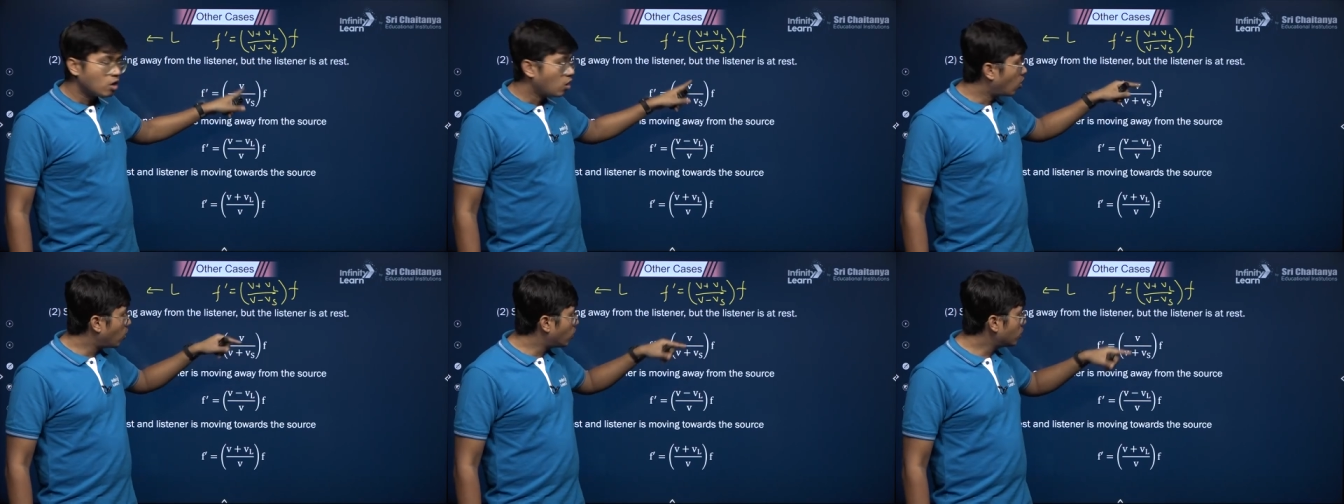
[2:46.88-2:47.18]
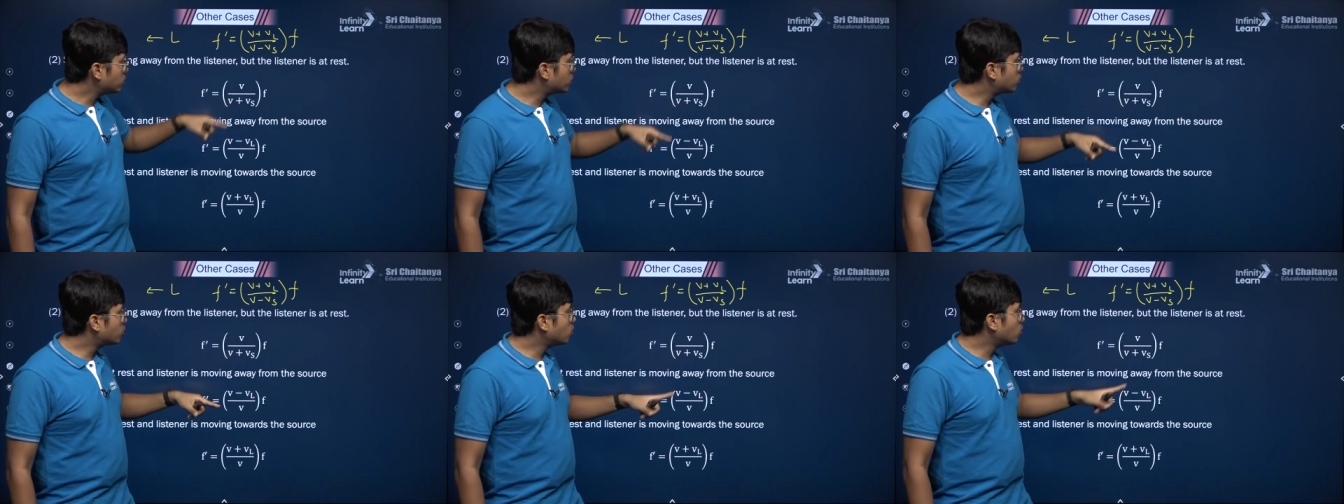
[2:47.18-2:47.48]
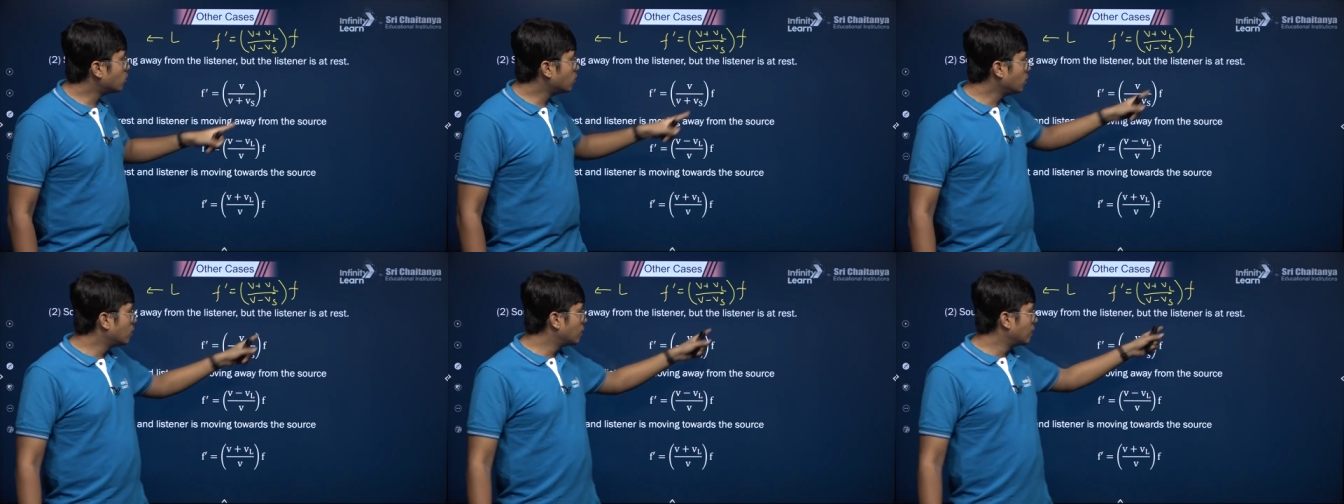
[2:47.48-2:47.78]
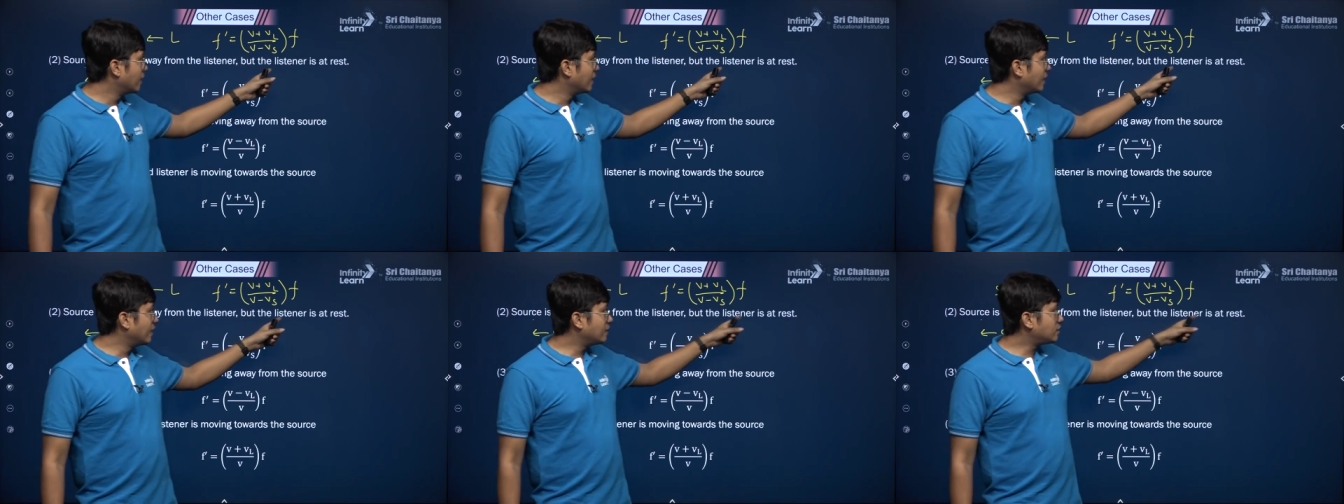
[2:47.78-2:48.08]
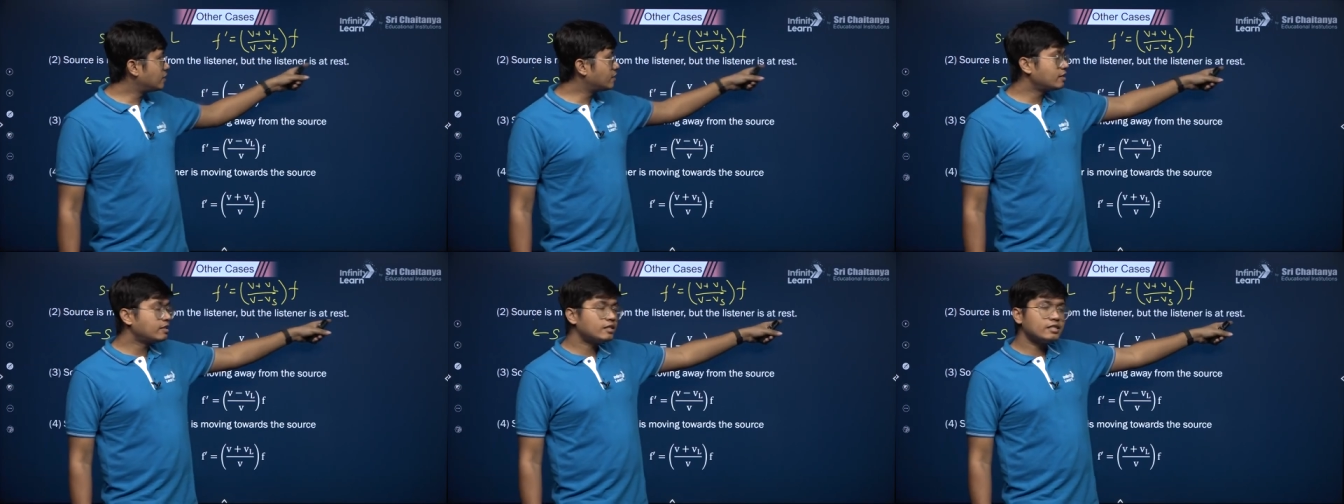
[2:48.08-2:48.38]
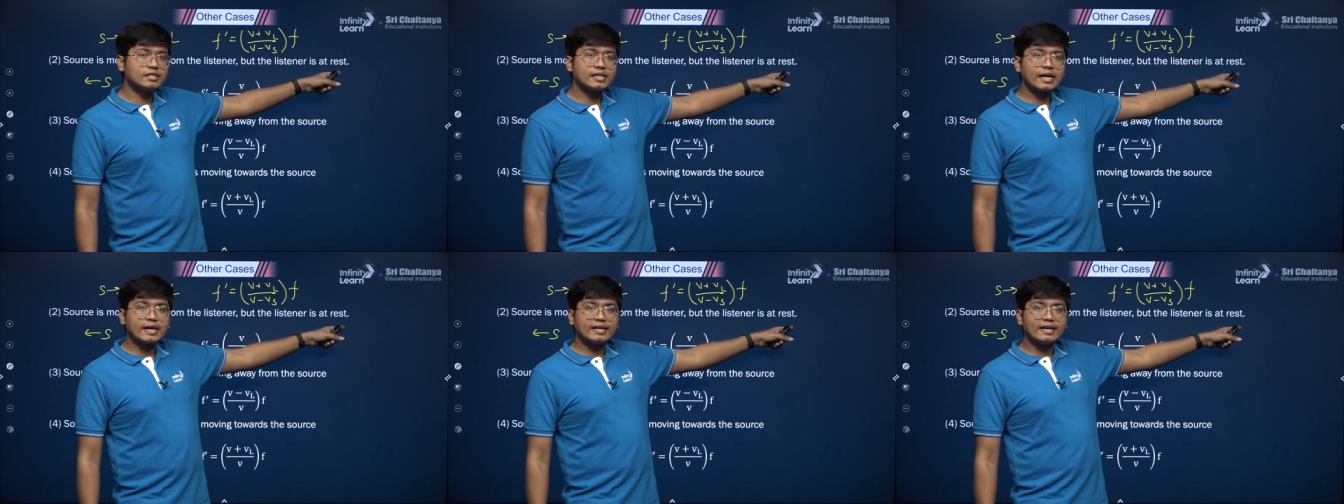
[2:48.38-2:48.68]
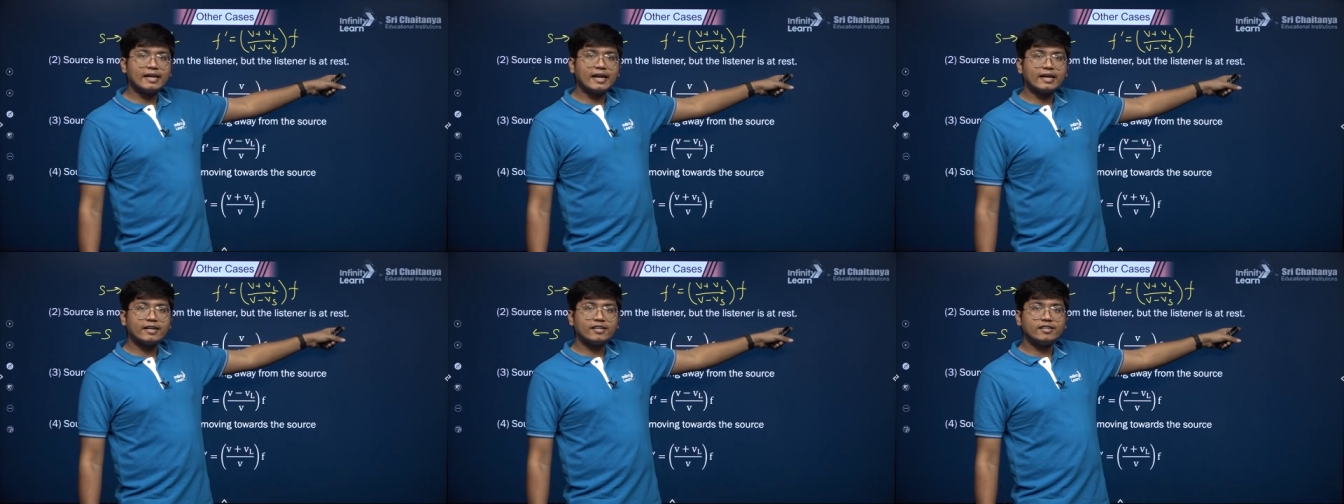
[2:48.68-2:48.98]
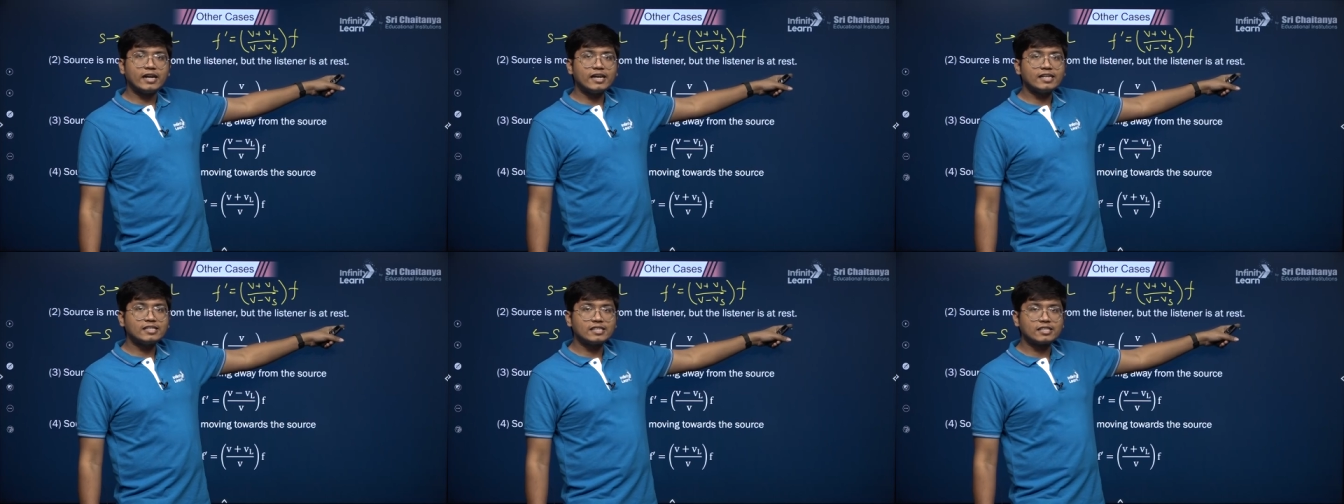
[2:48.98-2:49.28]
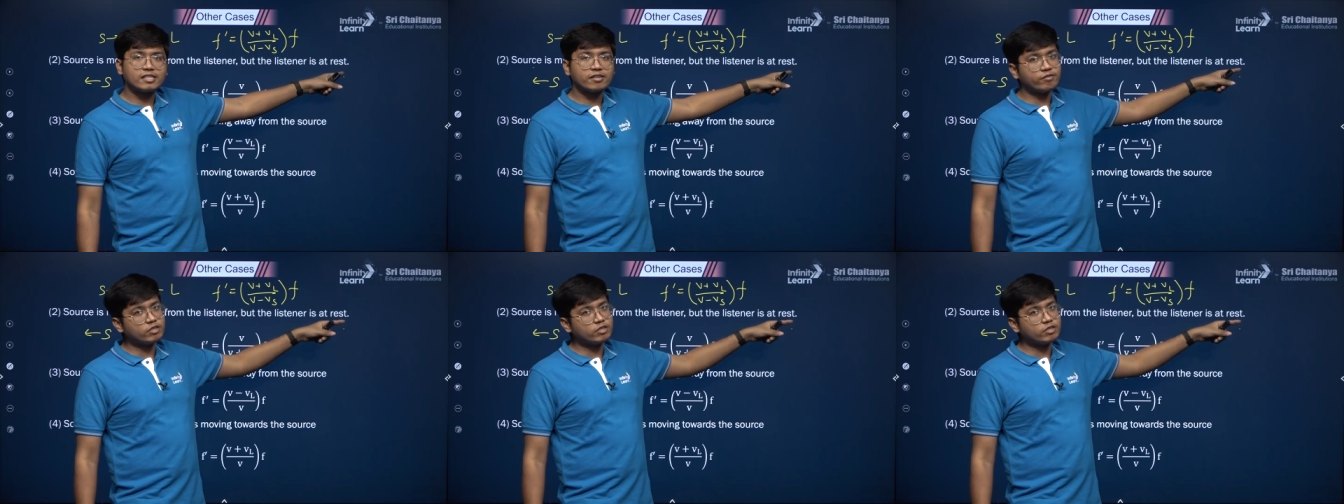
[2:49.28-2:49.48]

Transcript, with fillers: Also, listener is at rest,